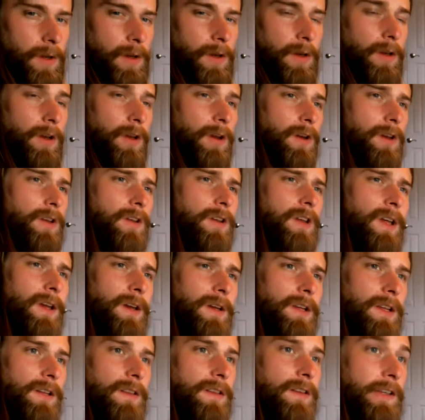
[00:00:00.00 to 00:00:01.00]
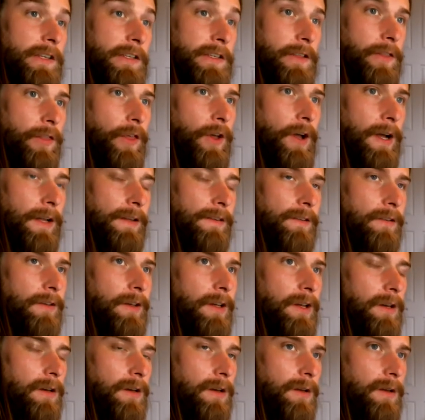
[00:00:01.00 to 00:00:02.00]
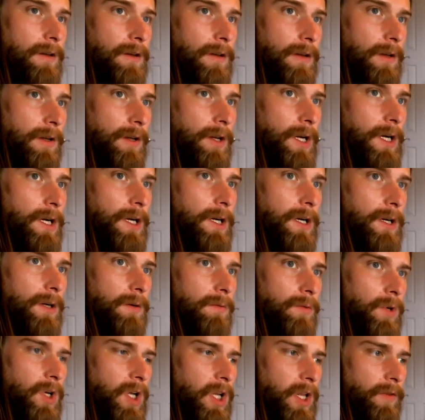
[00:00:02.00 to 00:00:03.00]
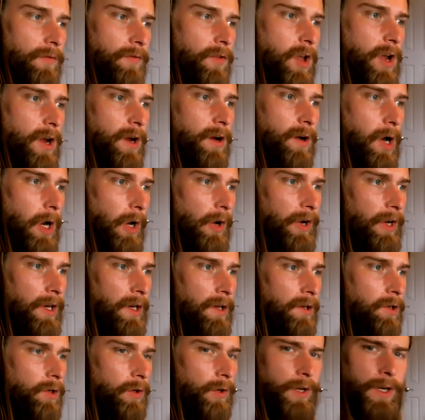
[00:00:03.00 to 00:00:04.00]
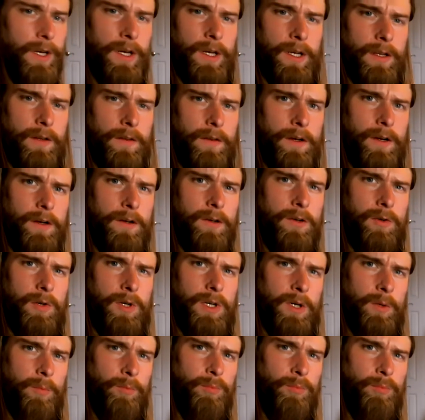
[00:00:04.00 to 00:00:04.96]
you know, you kind of get these thoughts like, Well, if they're already doing it and they're doing it